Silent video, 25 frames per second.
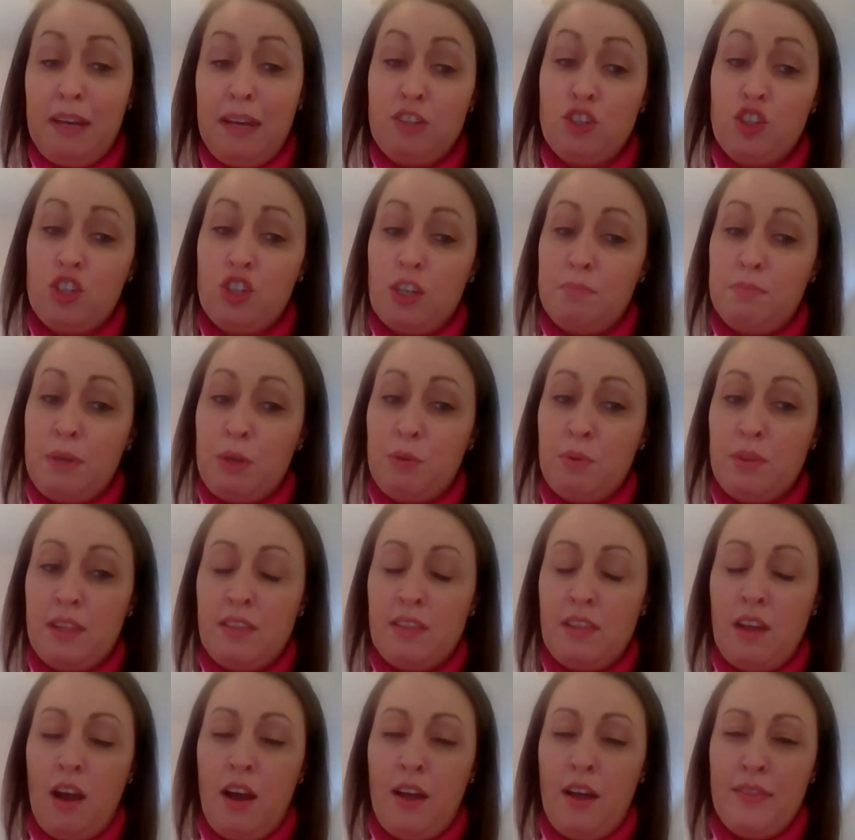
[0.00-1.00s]
It should be
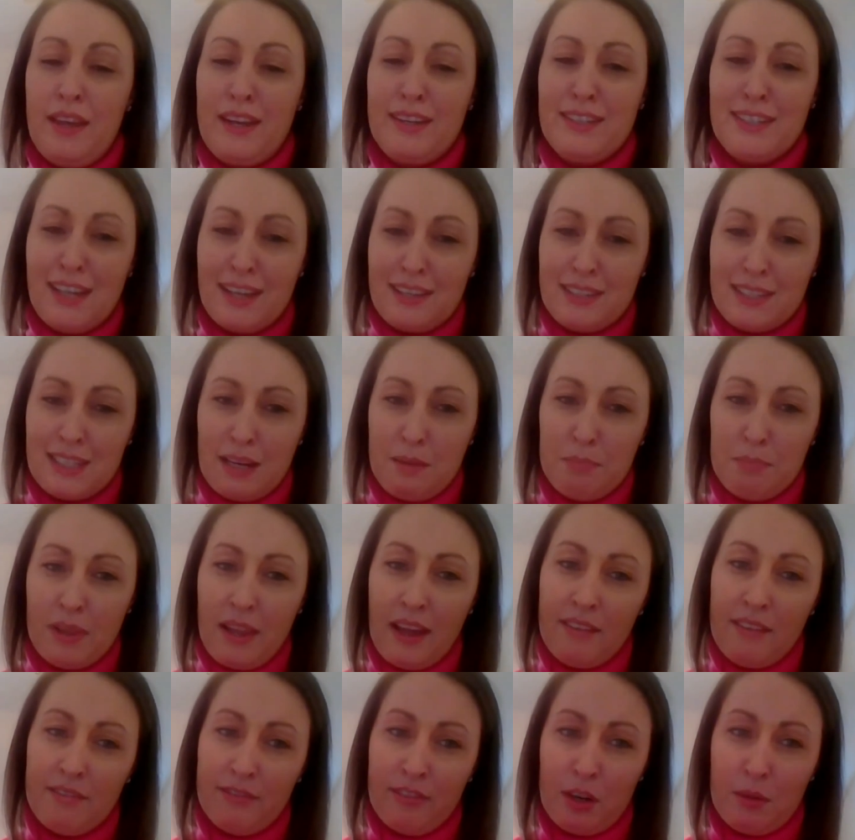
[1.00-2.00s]
within the online testing
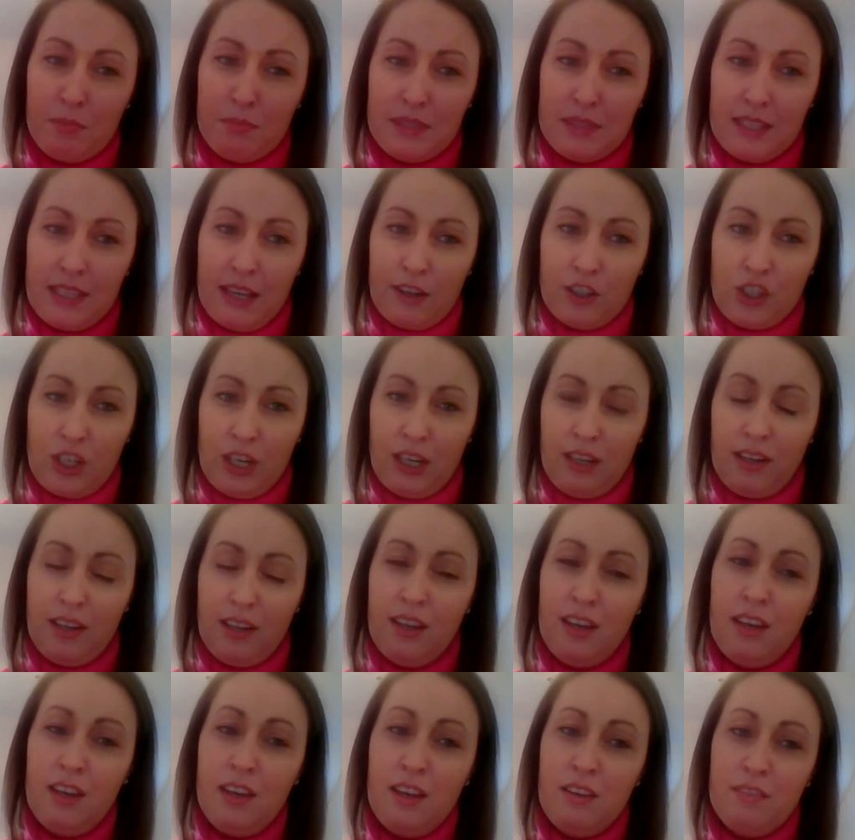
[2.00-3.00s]
platform
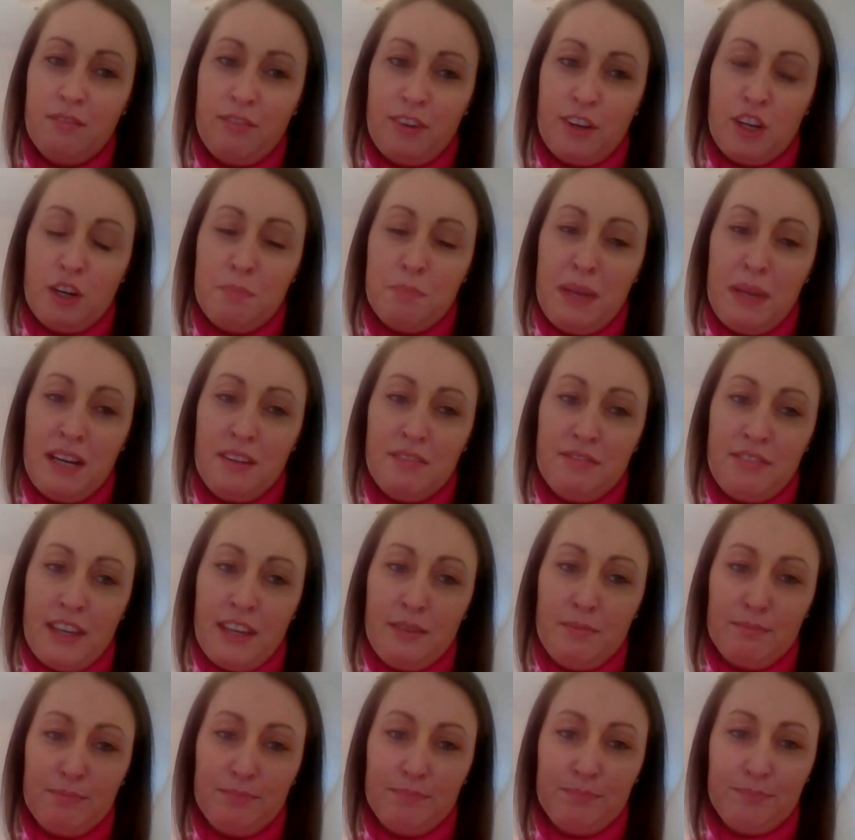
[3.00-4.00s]
section for your
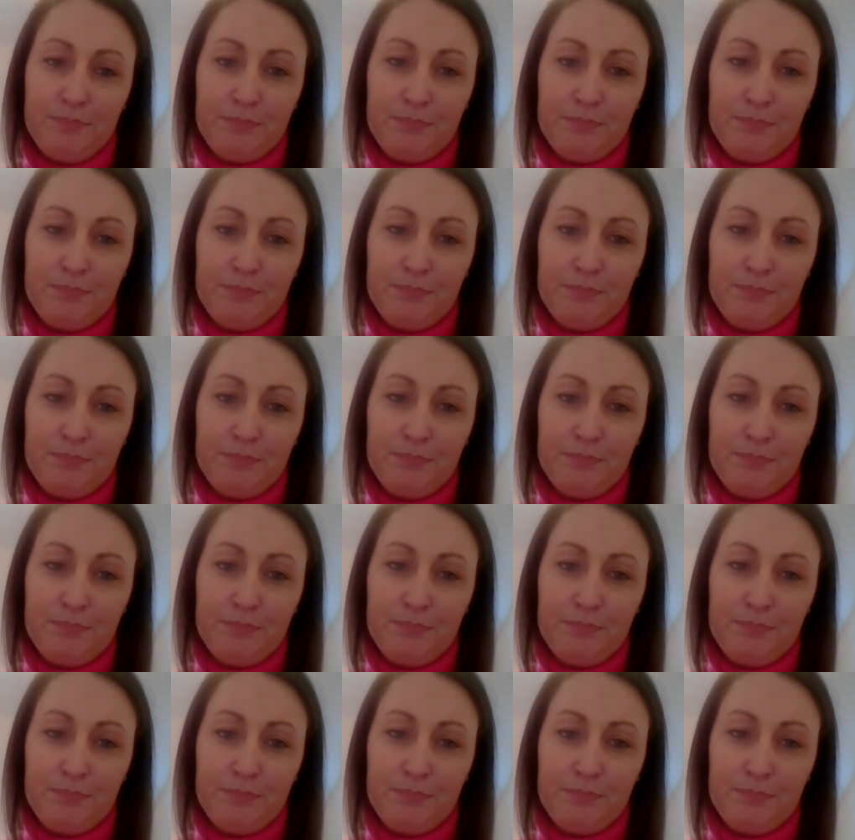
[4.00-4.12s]
benefit.